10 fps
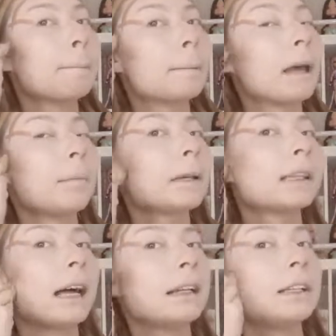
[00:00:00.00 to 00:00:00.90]
Yeah, I'm
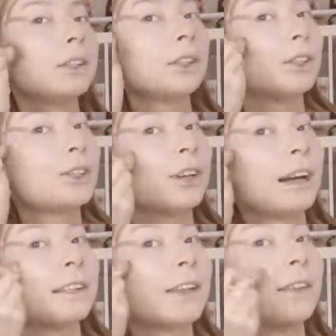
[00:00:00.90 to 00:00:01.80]
excited to try
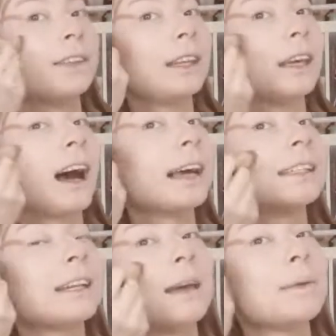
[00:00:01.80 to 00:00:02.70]
this on the
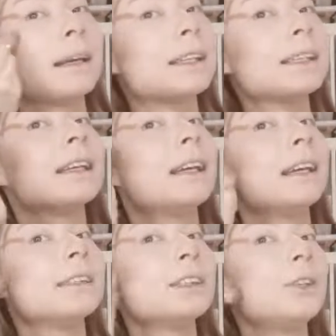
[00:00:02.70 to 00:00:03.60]
eyes today because
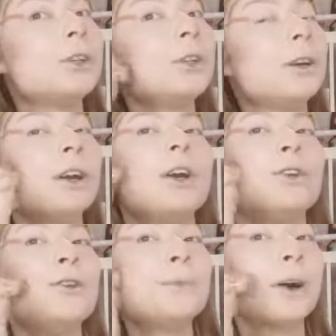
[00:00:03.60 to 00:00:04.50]
it's a new
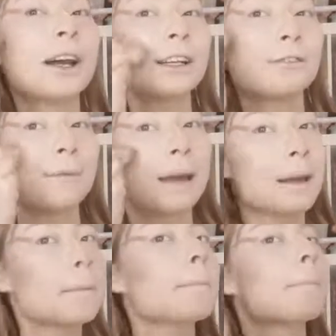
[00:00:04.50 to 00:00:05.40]
product for me.